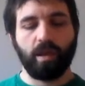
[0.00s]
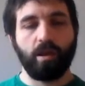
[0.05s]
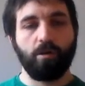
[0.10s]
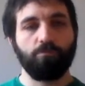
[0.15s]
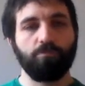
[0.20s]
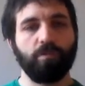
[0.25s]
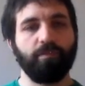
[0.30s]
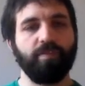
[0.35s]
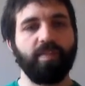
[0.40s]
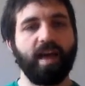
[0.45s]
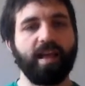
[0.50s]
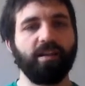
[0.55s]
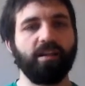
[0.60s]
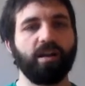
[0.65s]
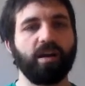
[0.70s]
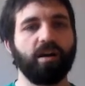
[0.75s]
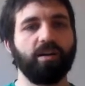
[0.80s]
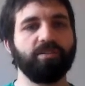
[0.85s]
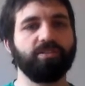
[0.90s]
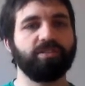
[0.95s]
We've then
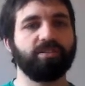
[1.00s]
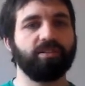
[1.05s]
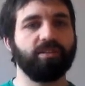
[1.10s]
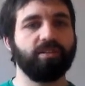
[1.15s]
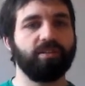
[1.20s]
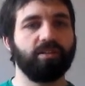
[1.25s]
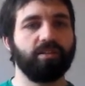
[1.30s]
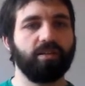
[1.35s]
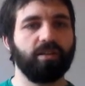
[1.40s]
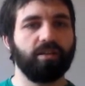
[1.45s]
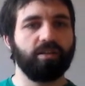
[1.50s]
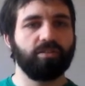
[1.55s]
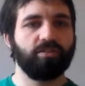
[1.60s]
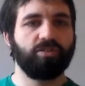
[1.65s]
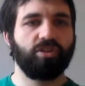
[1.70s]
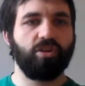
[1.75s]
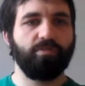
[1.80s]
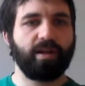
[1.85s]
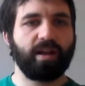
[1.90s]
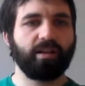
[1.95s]
got
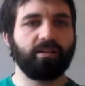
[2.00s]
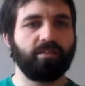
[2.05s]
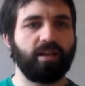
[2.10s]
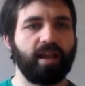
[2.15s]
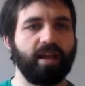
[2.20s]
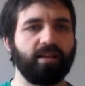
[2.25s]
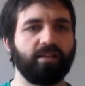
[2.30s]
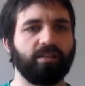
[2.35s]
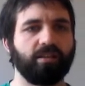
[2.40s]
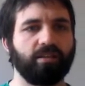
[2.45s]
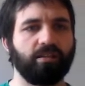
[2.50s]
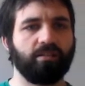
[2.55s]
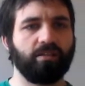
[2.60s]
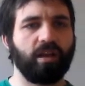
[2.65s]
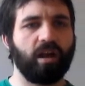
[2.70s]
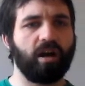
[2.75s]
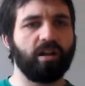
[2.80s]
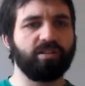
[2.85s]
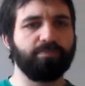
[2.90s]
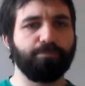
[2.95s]
2 mana
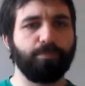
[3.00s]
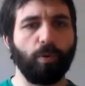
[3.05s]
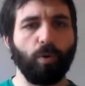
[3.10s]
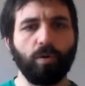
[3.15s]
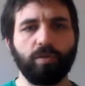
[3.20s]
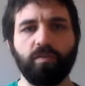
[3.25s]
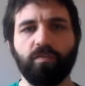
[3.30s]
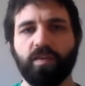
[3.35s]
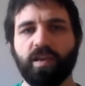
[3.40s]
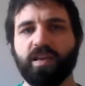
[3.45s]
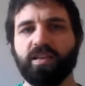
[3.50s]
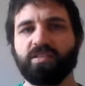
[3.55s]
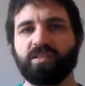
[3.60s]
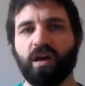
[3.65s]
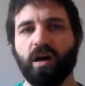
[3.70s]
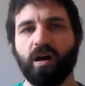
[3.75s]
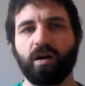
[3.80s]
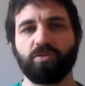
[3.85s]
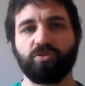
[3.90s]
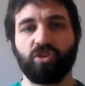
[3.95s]
cards. Both of these
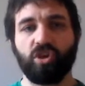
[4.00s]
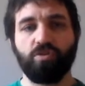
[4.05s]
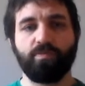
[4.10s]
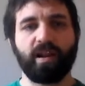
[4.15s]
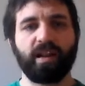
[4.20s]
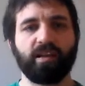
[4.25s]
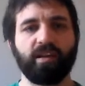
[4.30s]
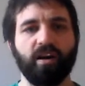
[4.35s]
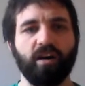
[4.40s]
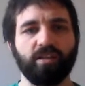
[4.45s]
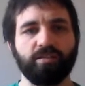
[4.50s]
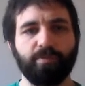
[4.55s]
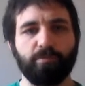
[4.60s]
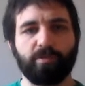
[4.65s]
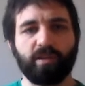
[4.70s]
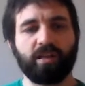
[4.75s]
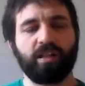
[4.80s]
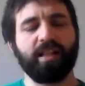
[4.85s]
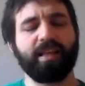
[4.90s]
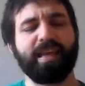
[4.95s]
are 2 mana cards, but
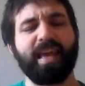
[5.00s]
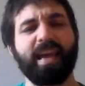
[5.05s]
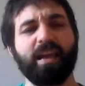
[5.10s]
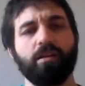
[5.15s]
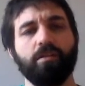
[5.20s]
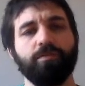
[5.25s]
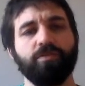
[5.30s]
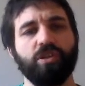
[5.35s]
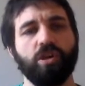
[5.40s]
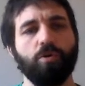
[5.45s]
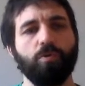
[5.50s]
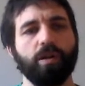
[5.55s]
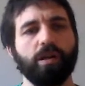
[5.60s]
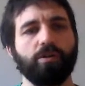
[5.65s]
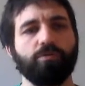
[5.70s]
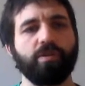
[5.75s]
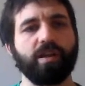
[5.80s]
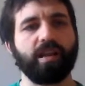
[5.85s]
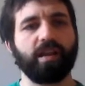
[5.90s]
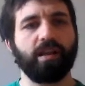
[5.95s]
with a kicker of 2 and a
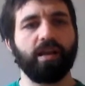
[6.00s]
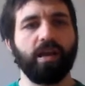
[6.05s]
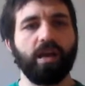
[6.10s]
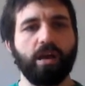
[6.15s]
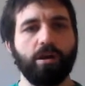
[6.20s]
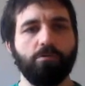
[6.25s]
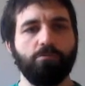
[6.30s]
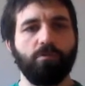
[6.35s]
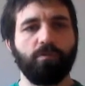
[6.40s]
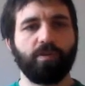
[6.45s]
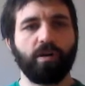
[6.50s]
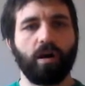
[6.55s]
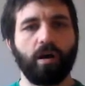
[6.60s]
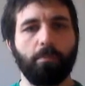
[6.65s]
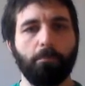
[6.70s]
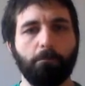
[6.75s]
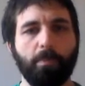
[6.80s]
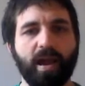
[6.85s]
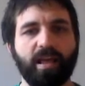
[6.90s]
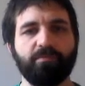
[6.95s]
green. We've got
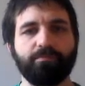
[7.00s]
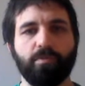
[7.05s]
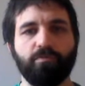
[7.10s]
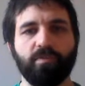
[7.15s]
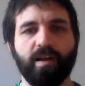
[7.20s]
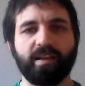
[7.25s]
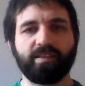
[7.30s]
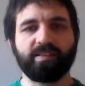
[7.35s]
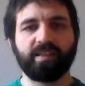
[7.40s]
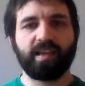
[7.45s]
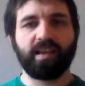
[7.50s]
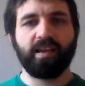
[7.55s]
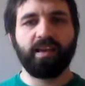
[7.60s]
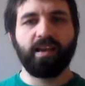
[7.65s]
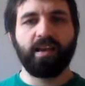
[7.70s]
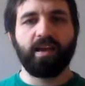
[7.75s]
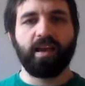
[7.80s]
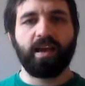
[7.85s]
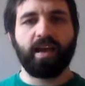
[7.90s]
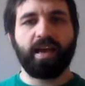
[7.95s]
Might of Marasa.
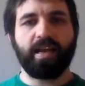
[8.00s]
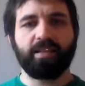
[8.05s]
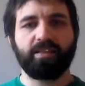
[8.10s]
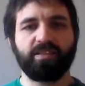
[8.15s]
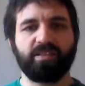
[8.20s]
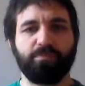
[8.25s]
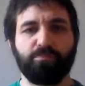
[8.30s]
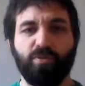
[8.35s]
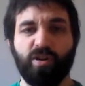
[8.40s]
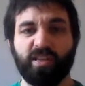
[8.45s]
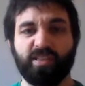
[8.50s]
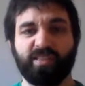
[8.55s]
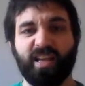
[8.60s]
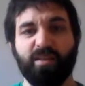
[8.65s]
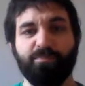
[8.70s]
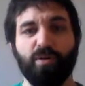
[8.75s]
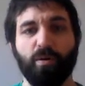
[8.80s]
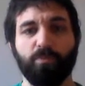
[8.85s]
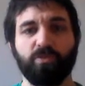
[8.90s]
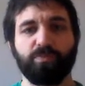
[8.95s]
It's a pretty standard
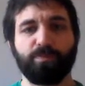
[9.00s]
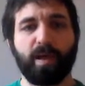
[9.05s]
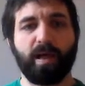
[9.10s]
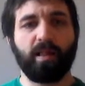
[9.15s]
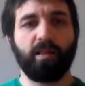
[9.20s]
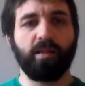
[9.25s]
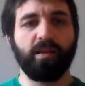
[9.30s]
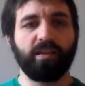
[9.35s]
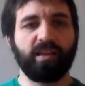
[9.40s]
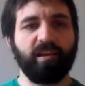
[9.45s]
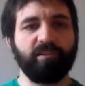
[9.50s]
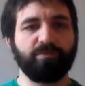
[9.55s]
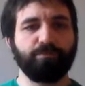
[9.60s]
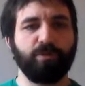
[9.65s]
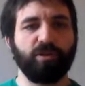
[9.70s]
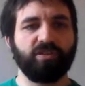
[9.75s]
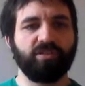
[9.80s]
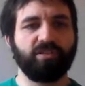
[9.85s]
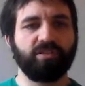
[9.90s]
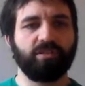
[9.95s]
pump spell. Gives
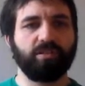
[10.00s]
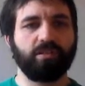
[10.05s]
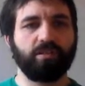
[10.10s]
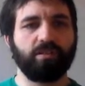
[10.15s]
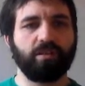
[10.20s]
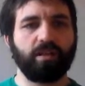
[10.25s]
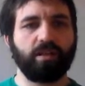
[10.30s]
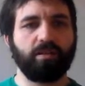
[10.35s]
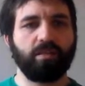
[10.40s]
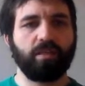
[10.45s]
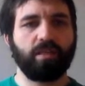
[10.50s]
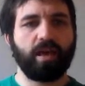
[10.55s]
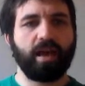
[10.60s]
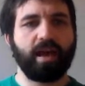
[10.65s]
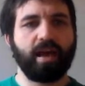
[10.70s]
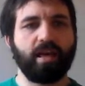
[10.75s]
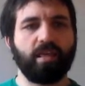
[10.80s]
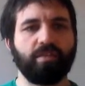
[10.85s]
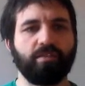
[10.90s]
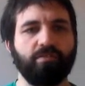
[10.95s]

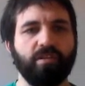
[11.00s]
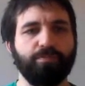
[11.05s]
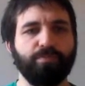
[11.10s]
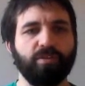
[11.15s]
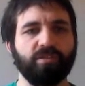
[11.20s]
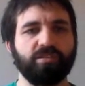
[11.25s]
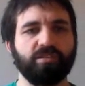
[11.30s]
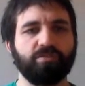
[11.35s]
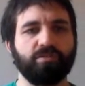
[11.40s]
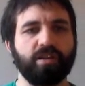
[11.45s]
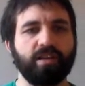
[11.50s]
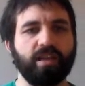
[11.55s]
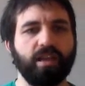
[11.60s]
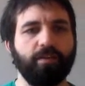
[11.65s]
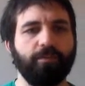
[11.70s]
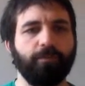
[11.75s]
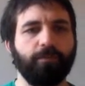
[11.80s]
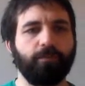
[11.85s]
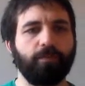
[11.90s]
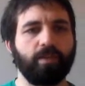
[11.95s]
+3/+3.
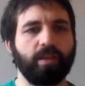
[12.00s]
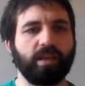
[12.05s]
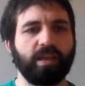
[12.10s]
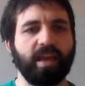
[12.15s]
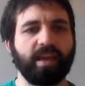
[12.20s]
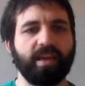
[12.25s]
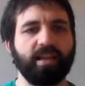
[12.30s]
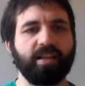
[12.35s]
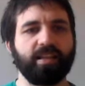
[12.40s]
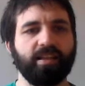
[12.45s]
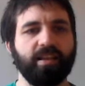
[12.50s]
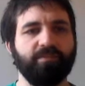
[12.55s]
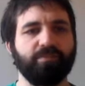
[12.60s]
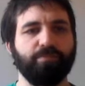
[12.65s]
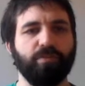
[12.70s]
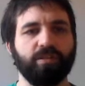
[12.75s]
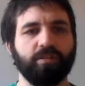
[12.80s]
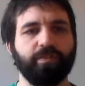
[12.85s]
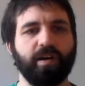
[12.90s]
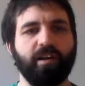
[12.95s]
If you kick it, it gives
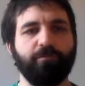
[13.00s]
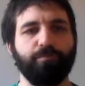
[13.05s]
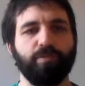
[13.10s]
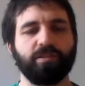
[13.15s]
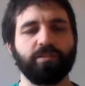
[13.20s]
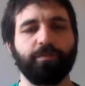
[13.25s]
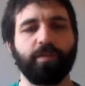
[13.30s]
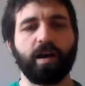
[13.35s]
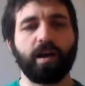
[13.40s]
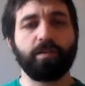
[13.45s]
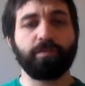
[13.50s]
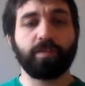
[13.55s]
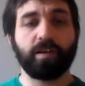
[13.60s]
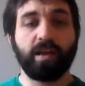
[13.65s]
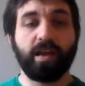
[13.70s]
+5/+5.